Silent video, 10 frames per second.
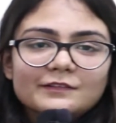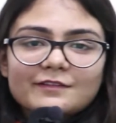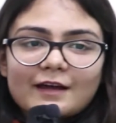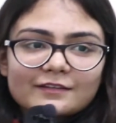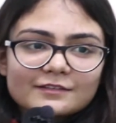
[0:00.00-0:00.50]

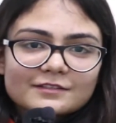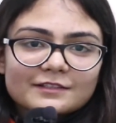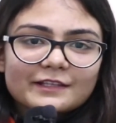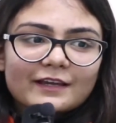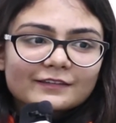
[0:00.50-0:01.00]

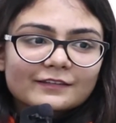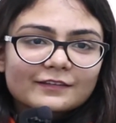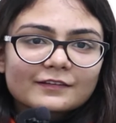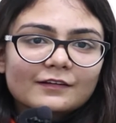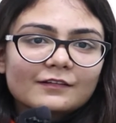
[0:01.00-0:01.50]
strategies, I
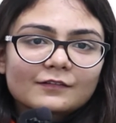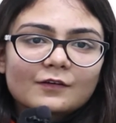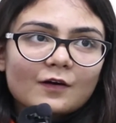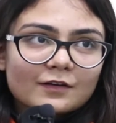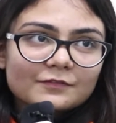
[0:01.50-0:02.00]
think
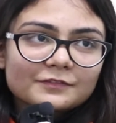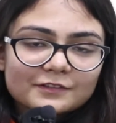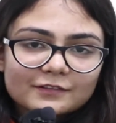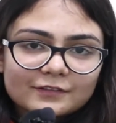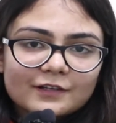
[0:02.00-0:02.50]
Gaurav
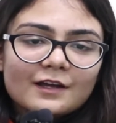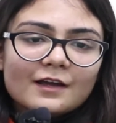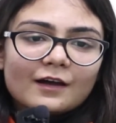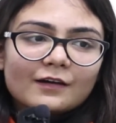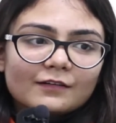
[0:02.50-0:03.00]
sir,
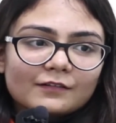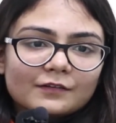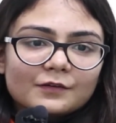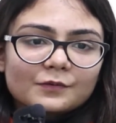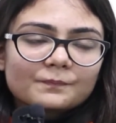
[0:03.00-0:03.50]

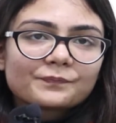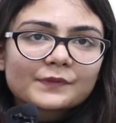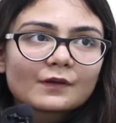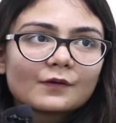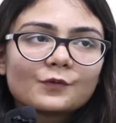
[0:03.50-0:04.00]

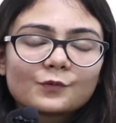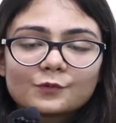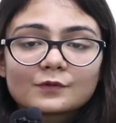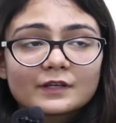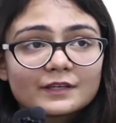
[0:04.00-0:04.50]

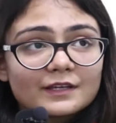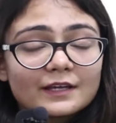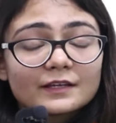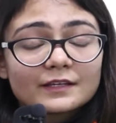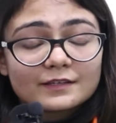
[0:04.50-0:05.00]
who he
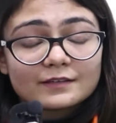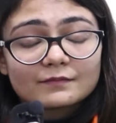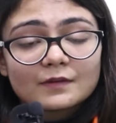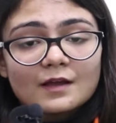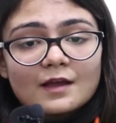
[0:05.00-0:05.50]

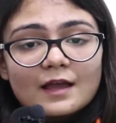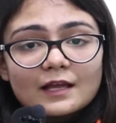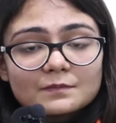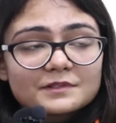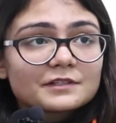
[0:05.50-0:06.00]

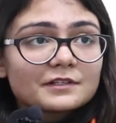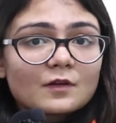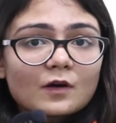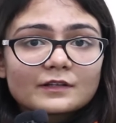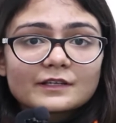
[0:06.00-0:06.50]
helps us a
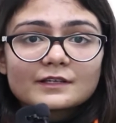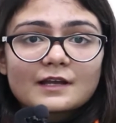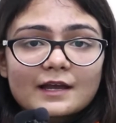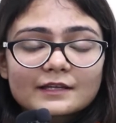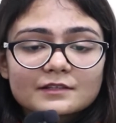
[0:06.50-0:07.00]
lot. He
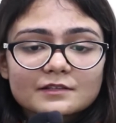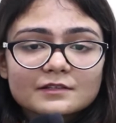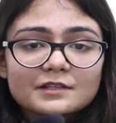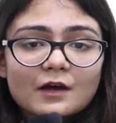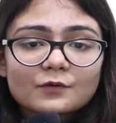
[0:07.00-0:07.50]
guides
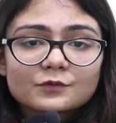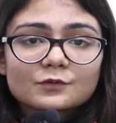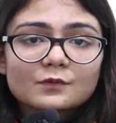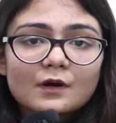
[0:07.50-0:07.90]
us how to